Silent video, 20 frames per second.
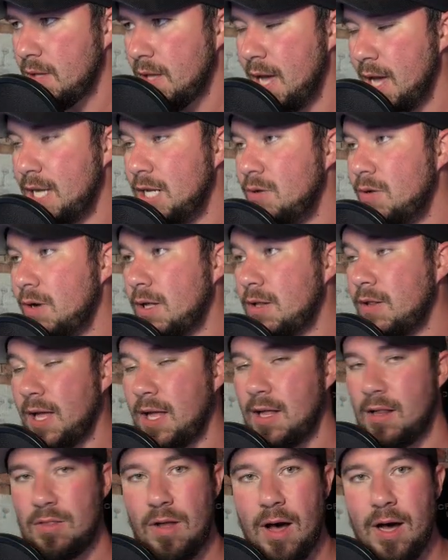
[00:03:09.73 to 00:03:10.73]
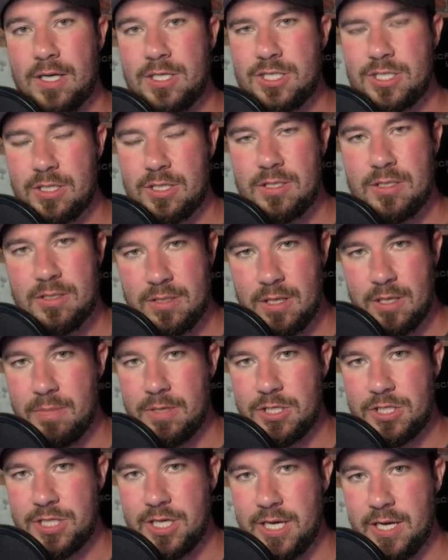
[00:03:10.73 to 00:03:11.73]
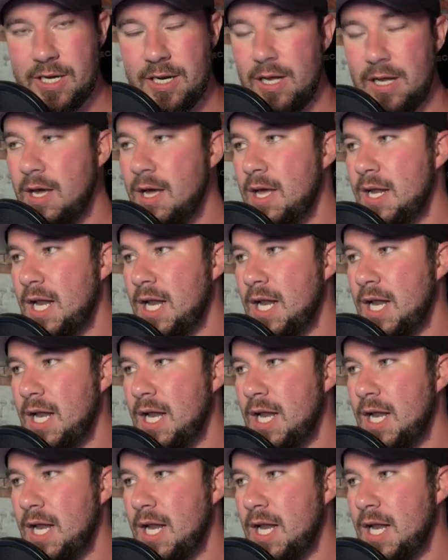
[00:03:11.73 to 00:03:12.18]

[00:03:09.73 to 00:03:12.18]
and you would click Launch the machine.